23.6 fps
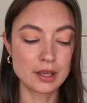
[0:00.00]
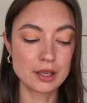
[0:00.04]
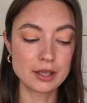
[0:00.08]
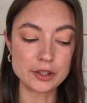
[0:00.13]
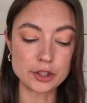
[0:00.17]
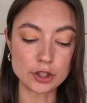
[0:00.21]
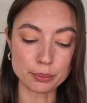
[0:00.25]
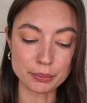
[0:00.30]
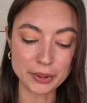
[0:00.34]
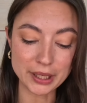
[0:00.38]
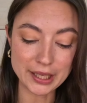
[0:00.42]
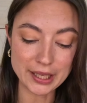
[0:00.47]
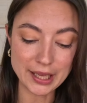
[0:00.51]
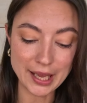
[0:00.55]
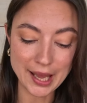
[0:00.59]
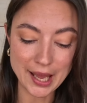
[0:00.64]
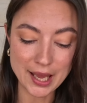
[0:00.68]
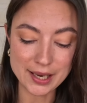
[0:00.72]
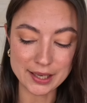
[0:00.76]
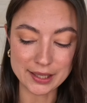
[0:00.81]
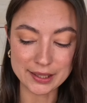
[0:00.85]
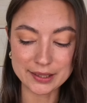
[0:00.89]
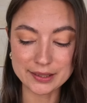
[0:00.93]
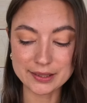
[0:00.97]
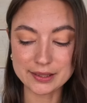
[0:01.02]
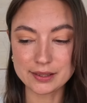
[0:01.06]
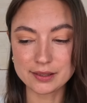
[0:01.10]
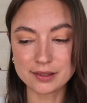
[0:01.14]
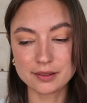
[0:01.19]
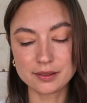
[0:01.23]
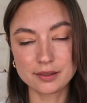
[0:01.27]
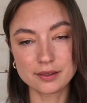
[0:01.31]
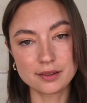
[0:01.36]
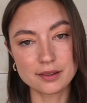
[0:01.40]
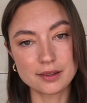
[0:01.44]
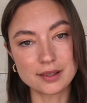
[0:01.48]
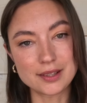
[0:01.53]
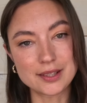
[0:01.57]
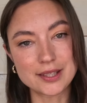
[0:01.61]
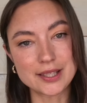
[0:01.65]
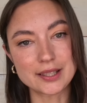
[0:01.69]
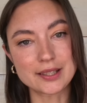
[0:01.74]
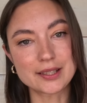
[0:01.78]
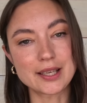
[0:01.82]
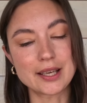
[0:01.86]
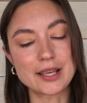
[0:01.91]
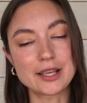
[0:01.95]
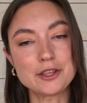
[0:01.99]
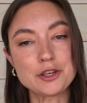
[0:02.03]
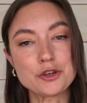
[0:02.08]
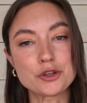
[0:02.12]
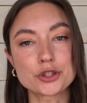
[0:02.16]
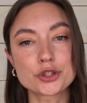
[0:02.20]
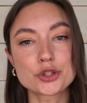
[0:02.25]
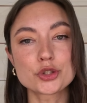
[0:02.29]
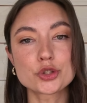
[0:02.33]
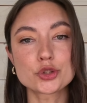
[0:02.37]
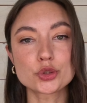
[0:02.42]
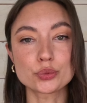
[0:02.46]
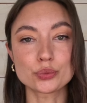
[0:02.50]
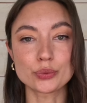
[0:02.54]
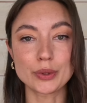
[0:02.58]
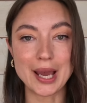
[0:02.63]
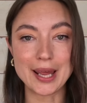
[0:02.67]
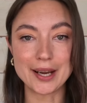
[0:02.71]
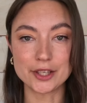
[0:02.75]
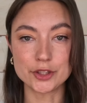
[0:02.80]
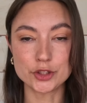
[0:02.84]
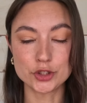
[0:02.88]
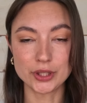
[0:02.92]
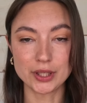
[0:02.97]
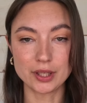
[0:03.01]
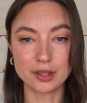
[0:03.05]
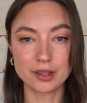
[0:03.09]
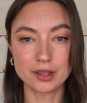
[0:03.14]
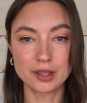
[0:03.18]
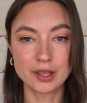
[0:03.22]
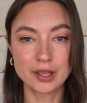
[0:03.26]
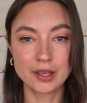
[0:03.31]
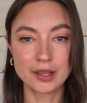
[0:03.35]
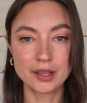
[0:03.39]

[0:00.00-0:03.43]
Your mechanics dictate your strategy.